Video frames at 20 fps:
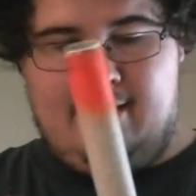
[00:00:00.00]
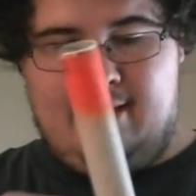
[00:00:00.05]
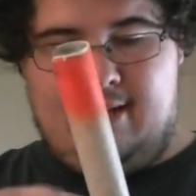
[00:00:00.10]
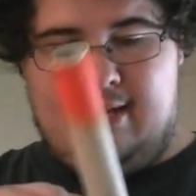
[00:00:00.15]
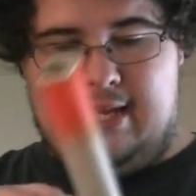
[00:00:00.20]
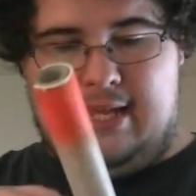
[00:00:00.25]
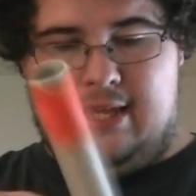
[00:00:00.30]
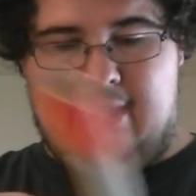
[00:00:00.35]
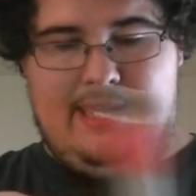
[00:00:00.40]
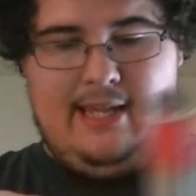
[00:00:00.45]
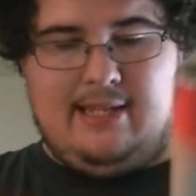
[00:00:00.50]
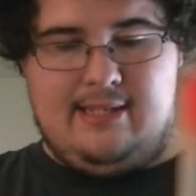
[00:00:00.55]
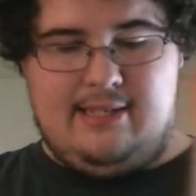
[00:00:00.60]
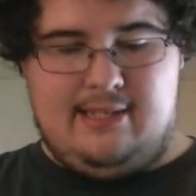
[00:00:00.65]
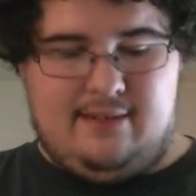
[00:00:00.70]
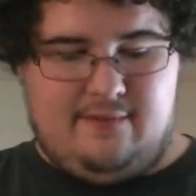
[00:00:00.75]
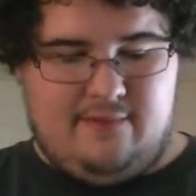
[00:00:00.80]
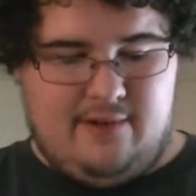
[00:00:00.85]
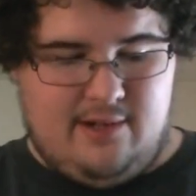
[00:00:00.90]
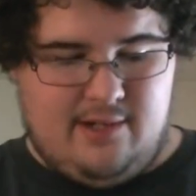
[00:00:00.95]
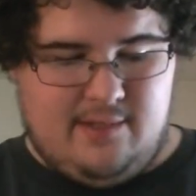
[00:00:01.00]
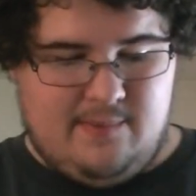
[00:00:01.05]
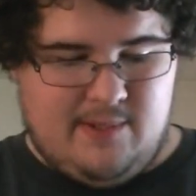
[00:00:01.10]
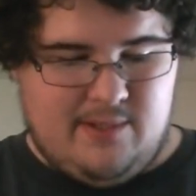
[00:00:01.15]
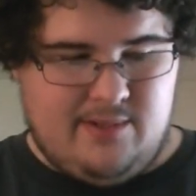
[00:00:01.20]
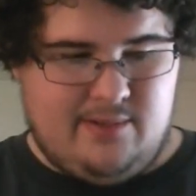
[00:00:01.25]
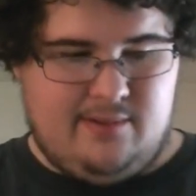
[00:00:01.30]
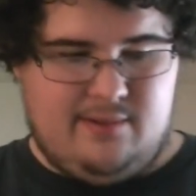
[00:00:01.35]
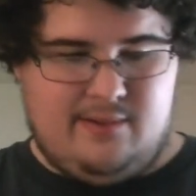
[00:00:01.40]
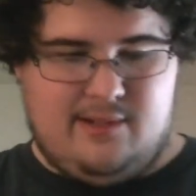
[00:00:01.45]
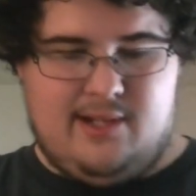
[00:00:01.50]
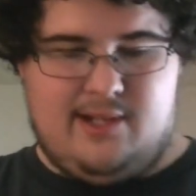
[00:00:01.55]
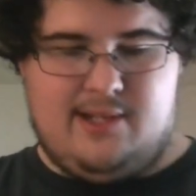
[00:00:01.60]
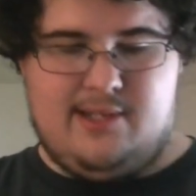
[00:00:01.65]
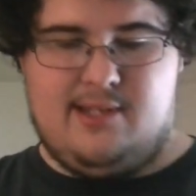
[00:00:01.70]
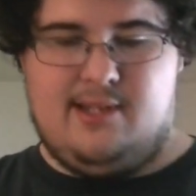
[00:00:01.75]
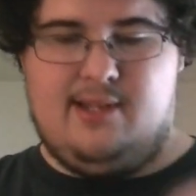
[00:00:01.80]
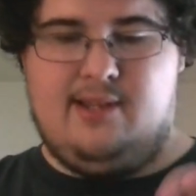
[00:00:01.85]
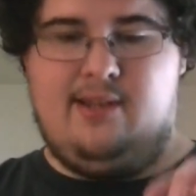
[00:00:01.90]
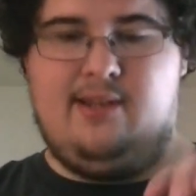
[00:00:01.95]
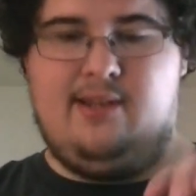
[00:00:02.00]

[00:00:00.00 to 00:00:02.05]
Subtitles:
Now this is very special, like I said.